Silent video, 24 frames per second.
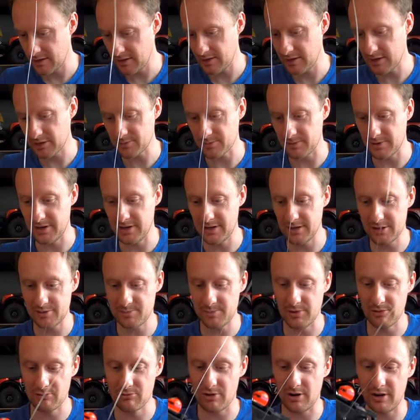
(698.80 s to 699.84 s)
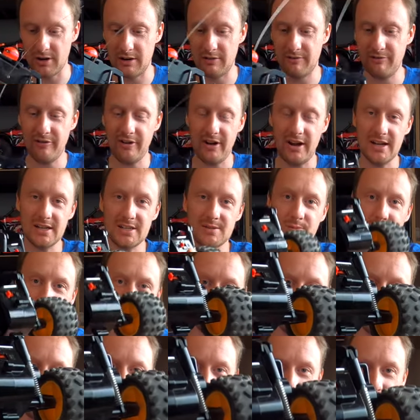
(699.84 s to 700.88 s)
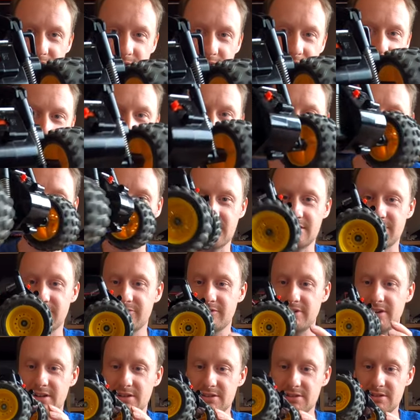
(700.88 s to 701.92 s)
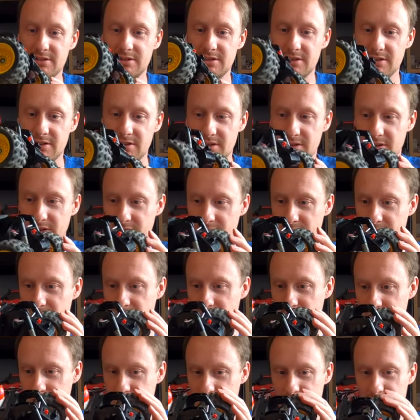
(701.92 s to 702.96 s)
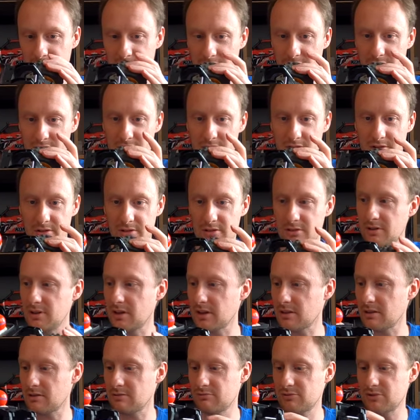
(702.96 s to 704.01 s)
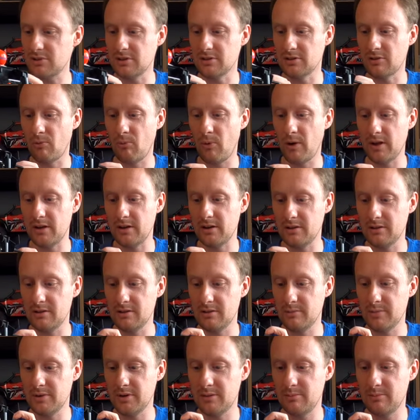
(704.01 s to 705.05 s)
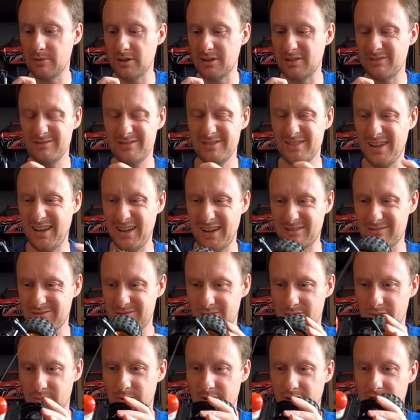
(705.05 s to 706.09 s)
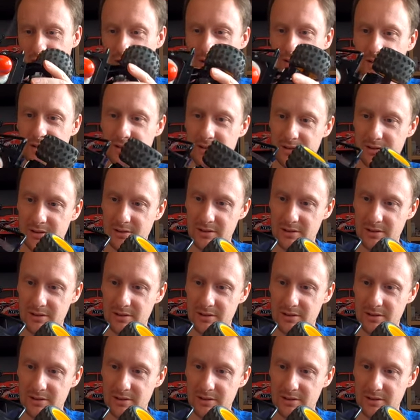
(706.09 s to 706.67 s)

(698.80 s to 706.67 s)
This one has been run in fast mode. He's got it set to fast. Tires are in good nick. They're starting to whiten a little bit, but no big deal.